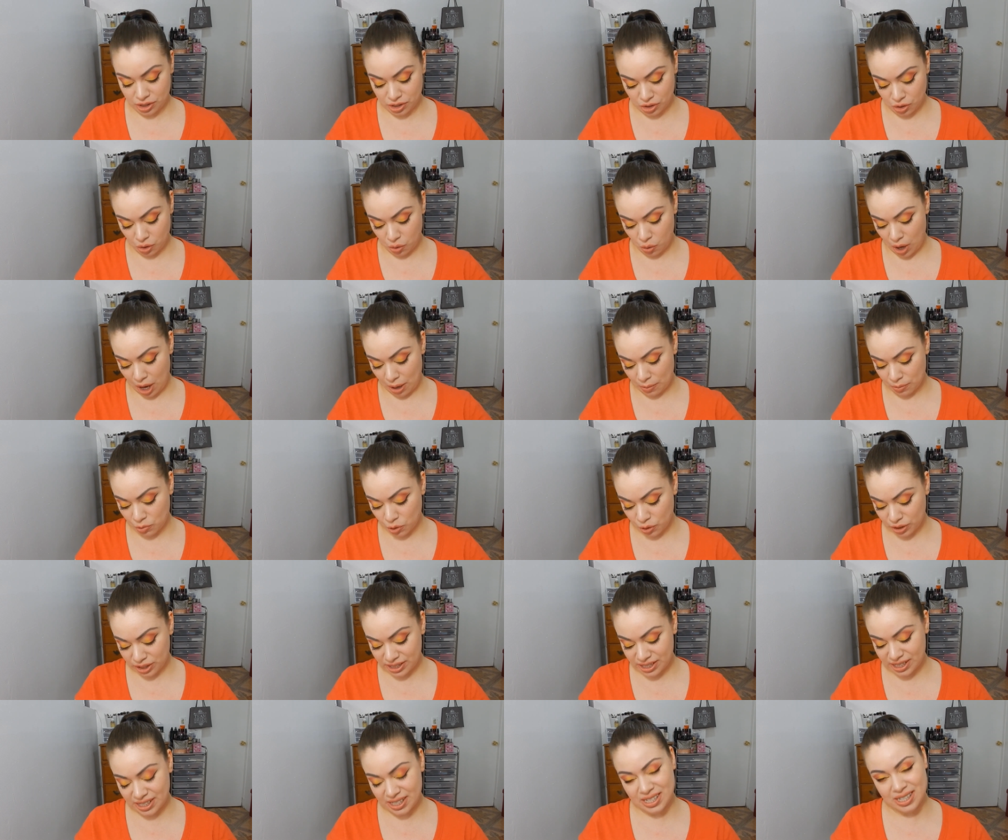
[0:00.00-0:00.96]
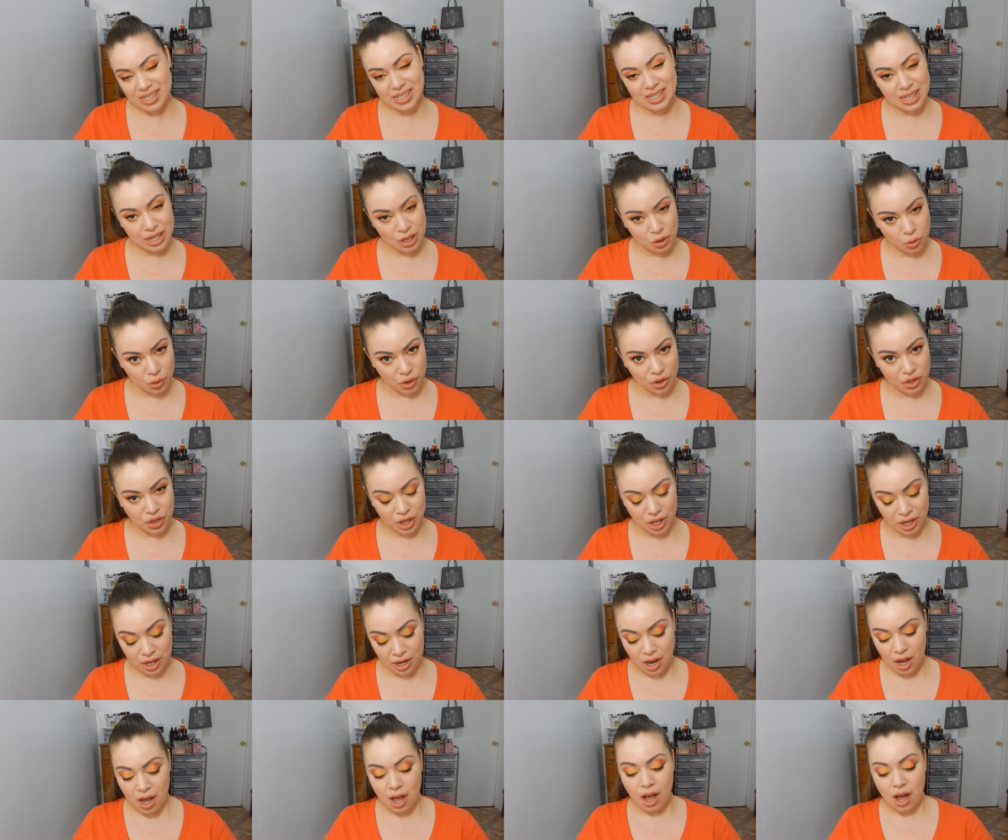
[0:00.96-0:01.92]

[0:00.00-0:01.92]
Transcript: So I'm going to stick with it.